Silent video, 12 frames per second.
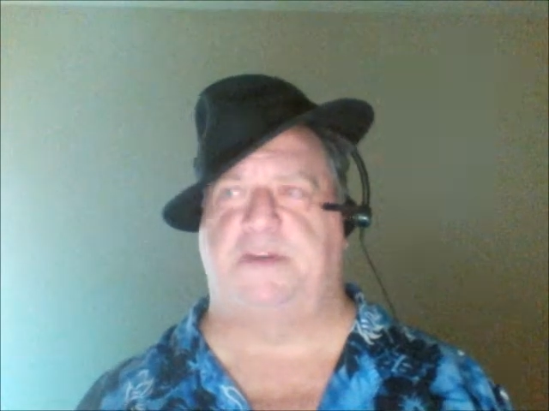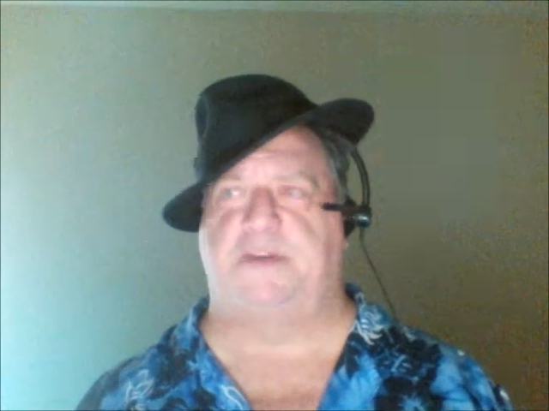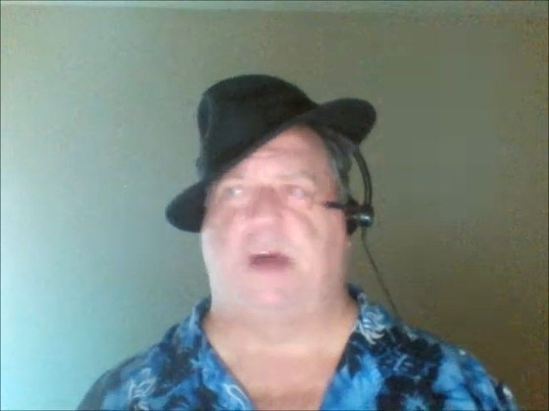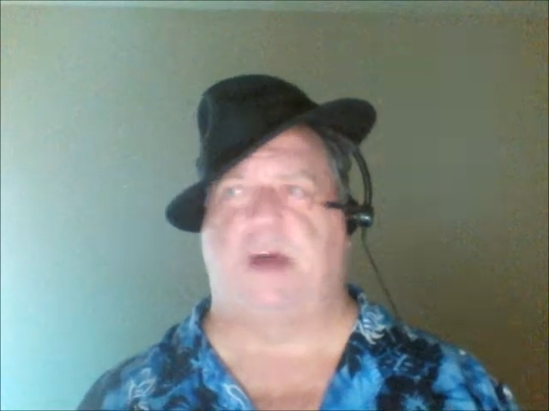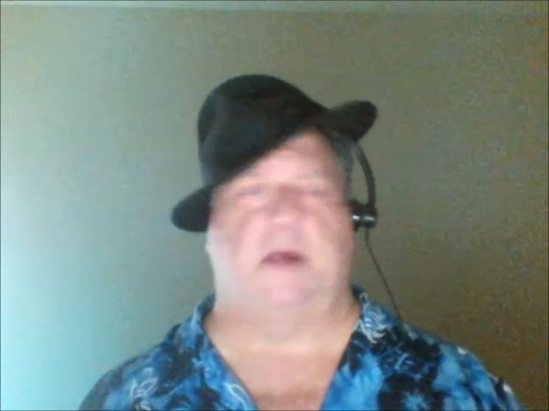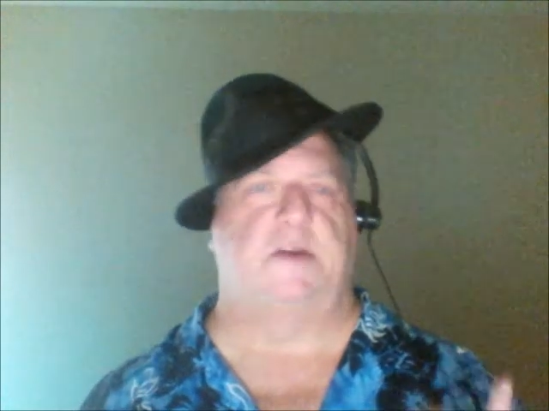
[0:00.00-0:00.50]

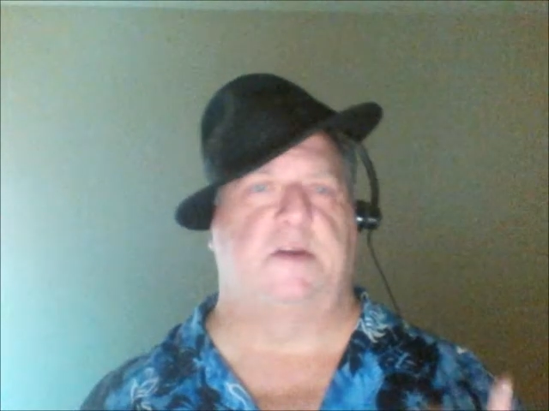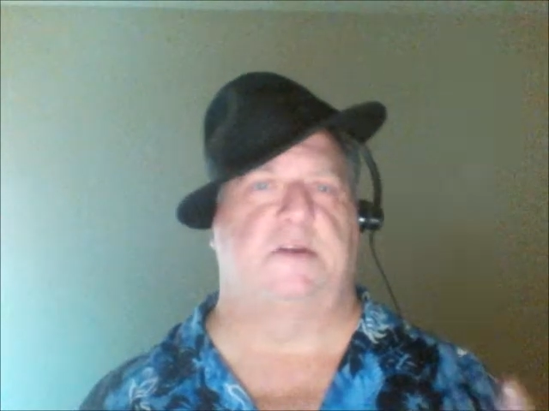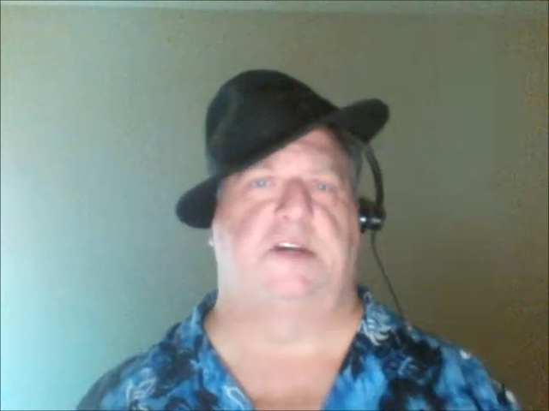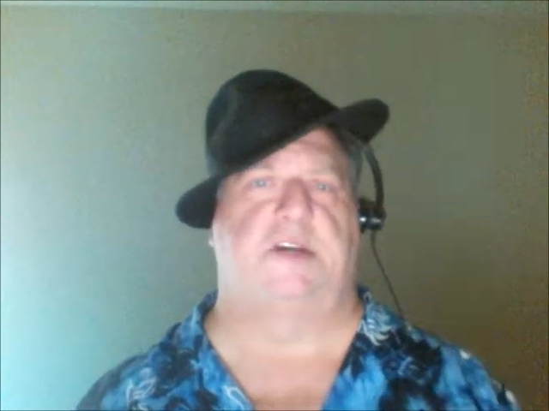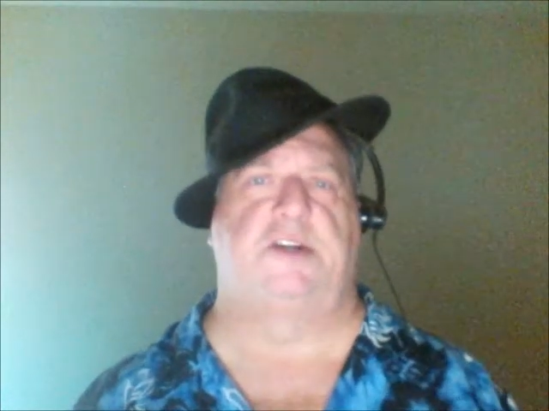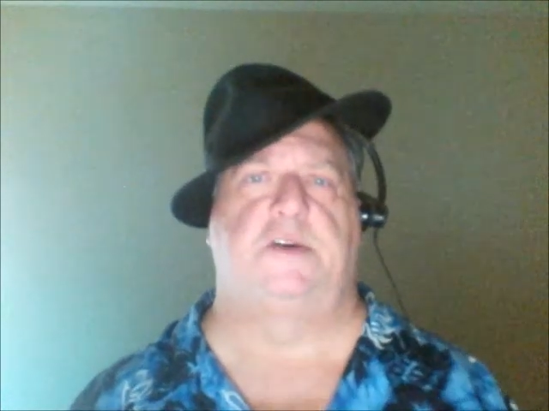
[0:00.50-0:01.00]
It's kind of like
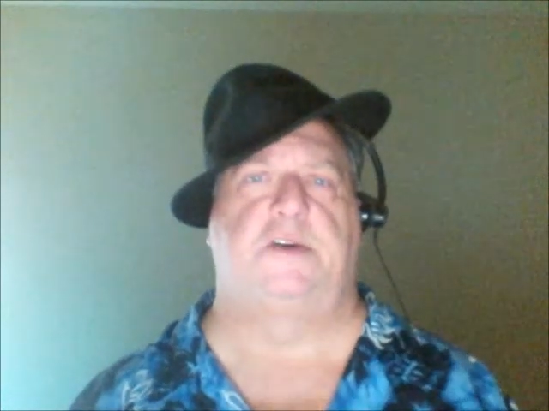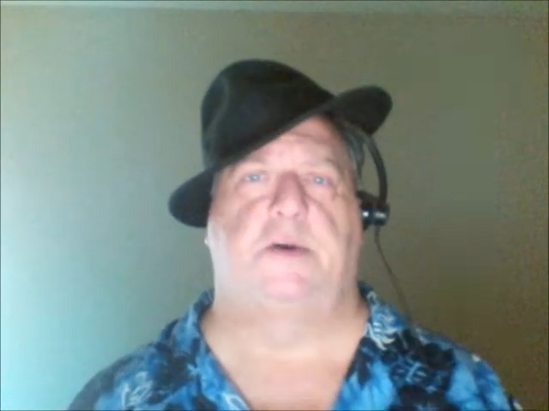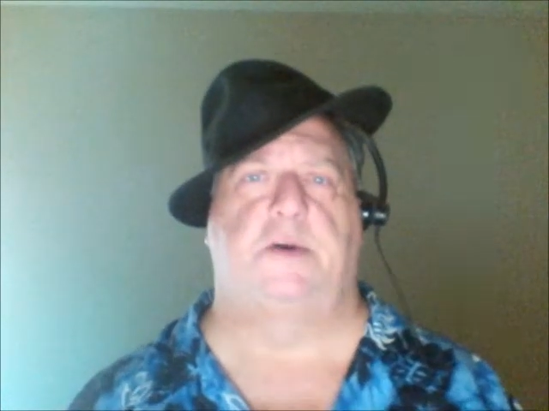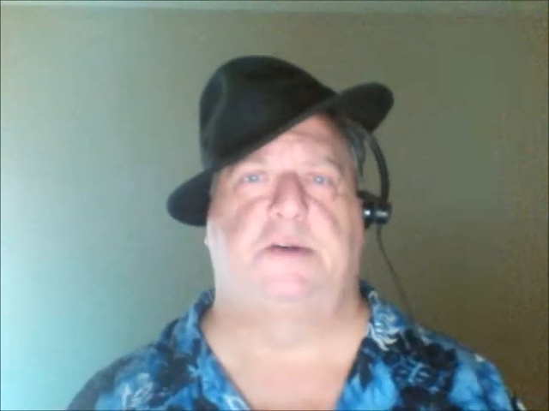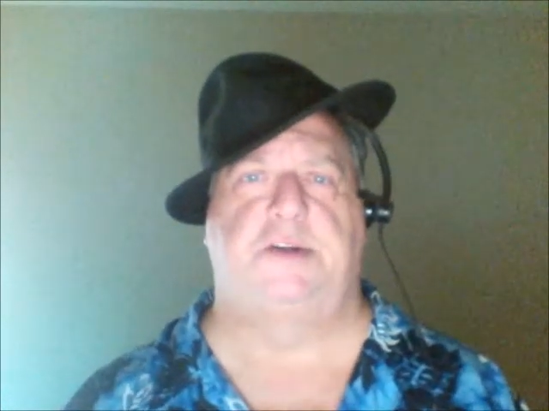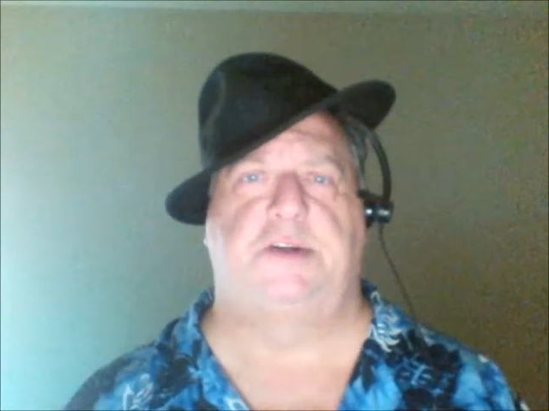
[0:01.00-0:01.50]
those
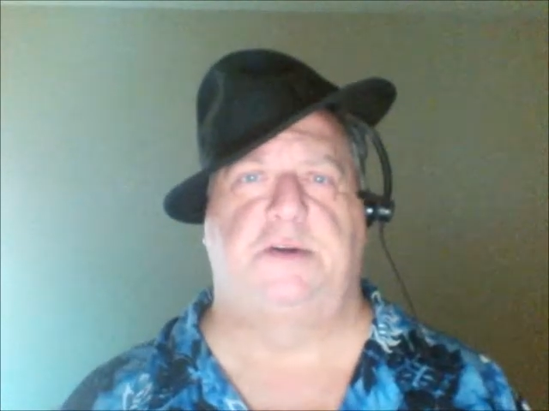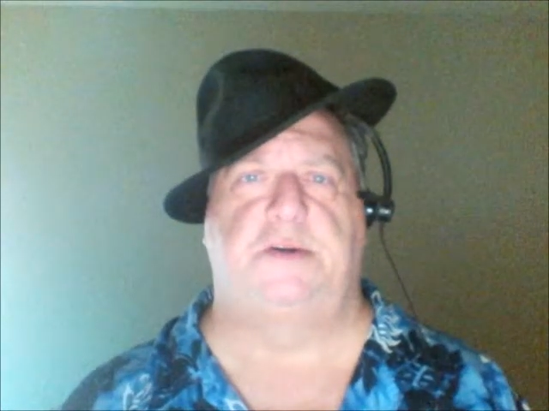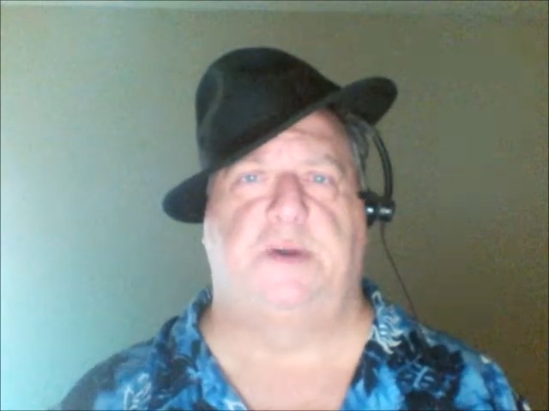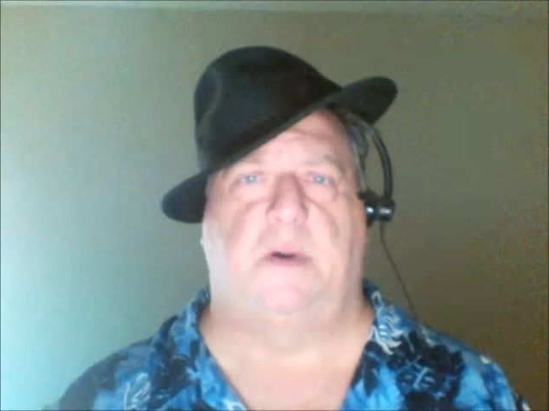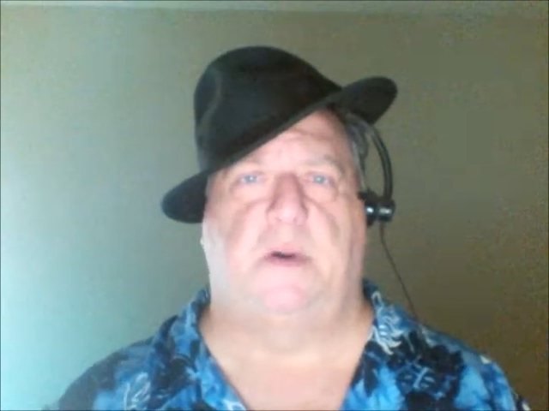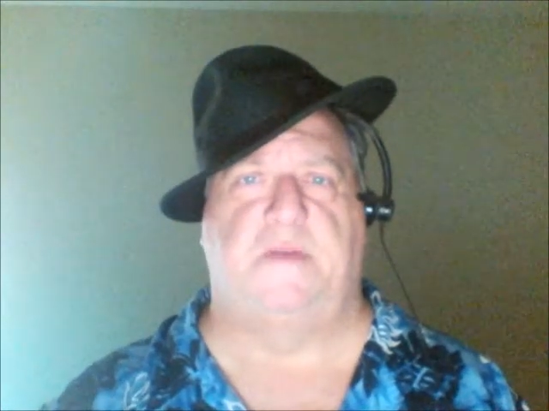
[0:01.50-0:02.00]

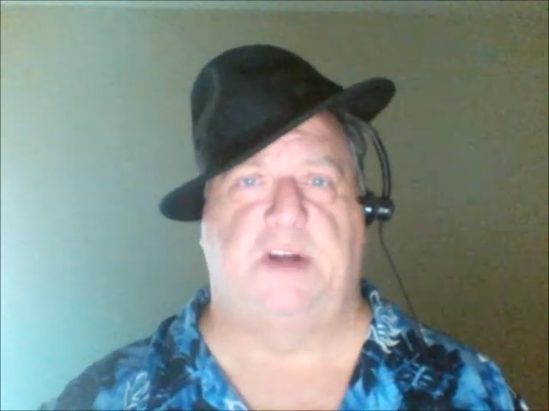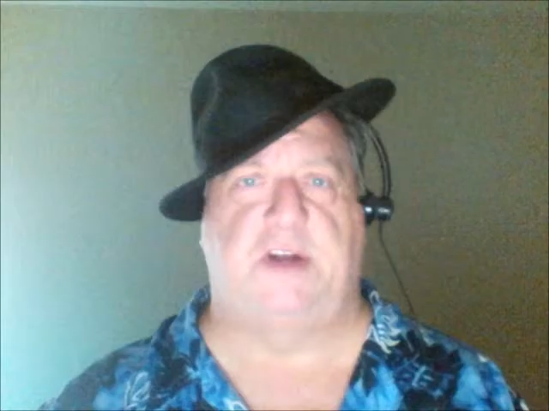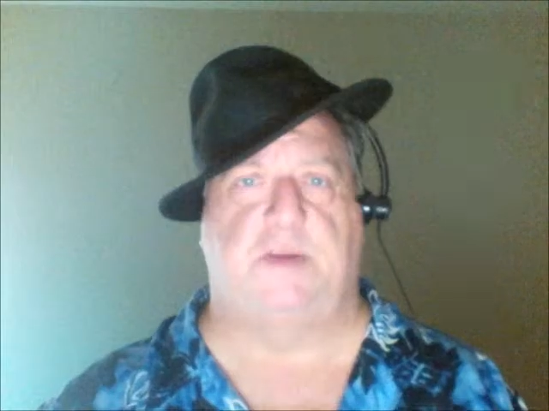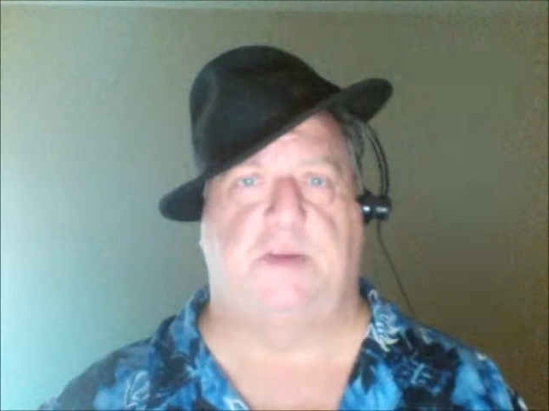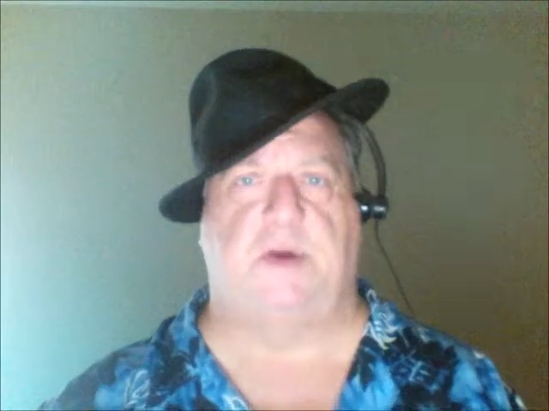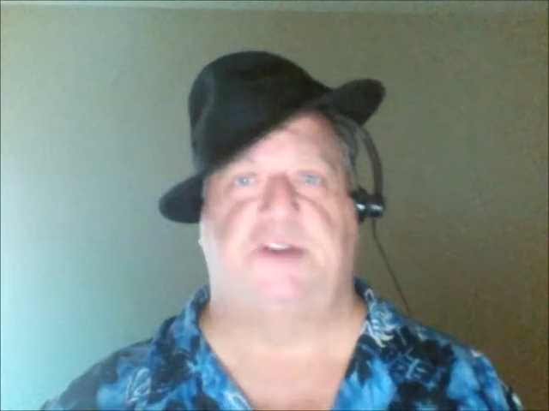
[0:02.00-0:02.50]
choose your own
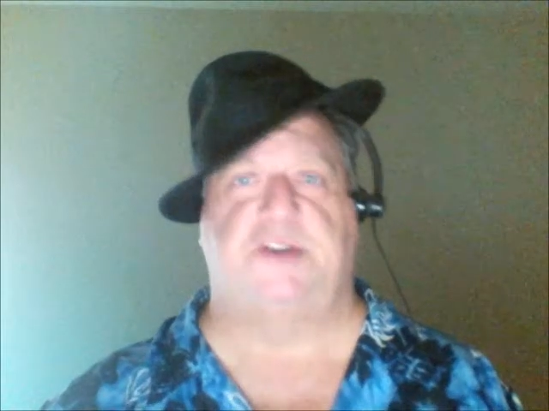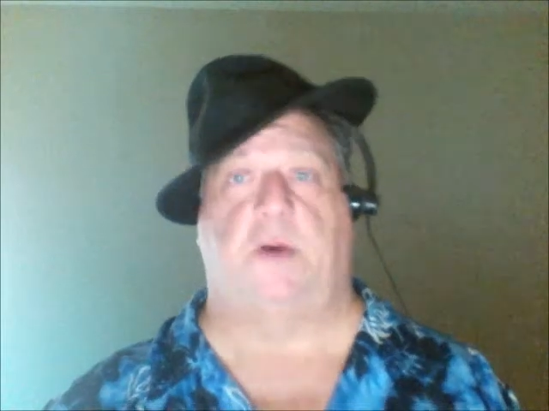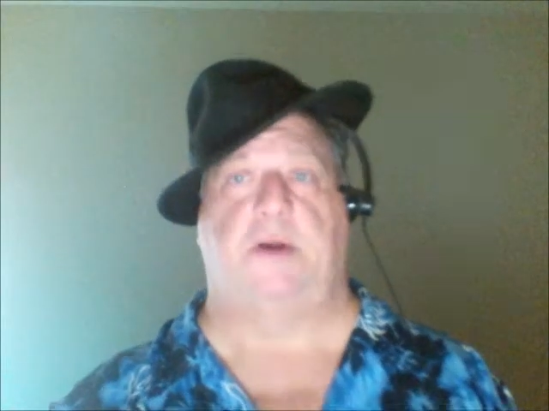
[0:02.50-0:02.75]
adventure books,